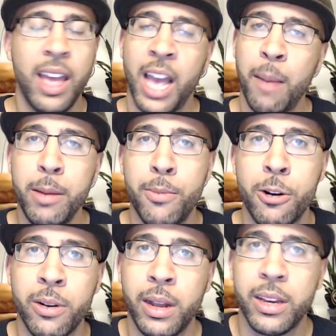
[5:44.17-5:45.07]
how many
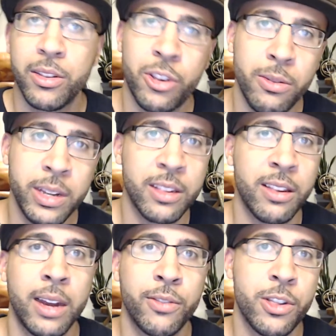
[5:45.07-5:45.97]
more shootings
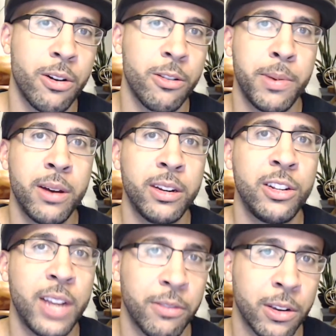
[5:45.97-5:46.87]
inside of a church building do
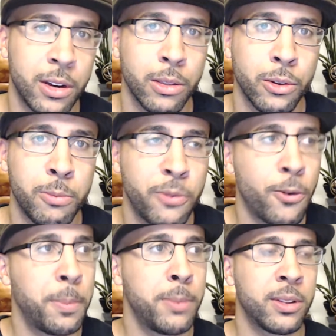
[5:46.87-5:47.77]
you have to go through
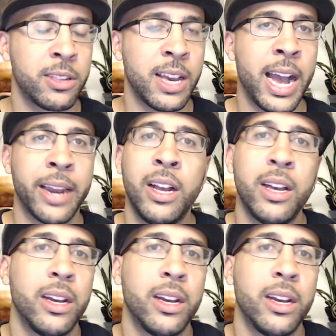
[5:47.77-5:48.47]
before people decide,